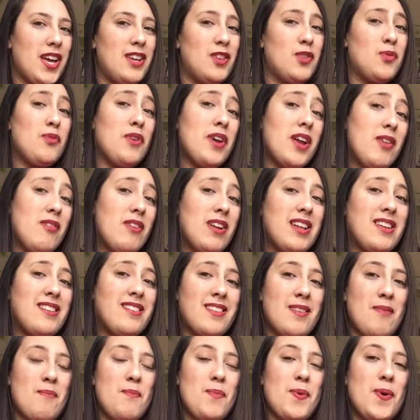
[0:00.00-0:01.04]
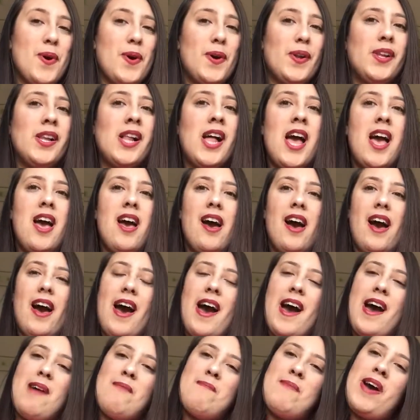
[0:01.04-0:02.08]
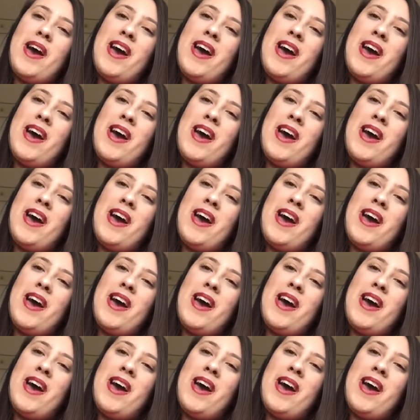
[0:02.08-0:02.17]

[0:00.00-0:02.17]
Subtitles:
It's really, really simple, and